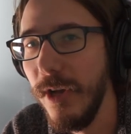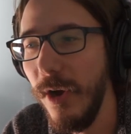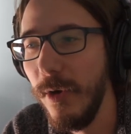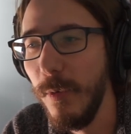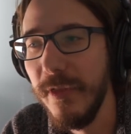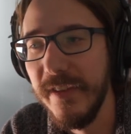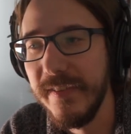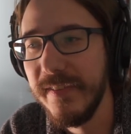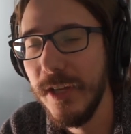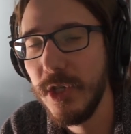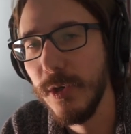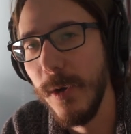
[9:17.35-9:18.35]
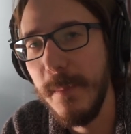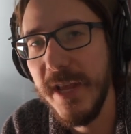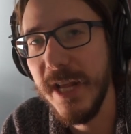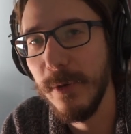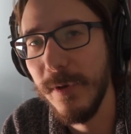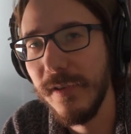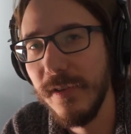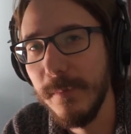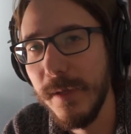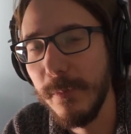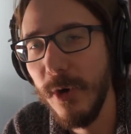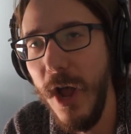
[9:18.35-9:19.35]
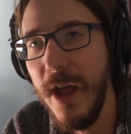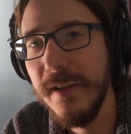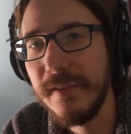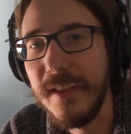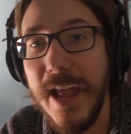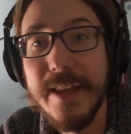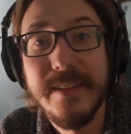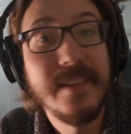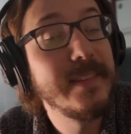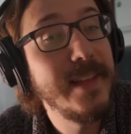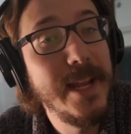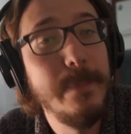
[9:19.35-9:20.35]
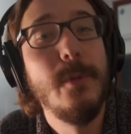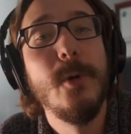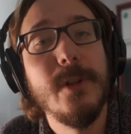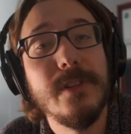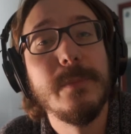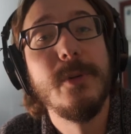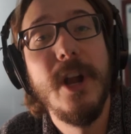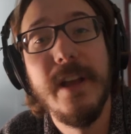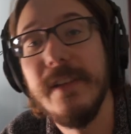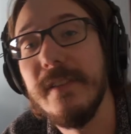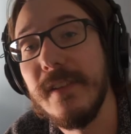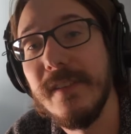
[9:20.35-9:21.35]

You know, and with the Citra being reasonably priced and stable in the price,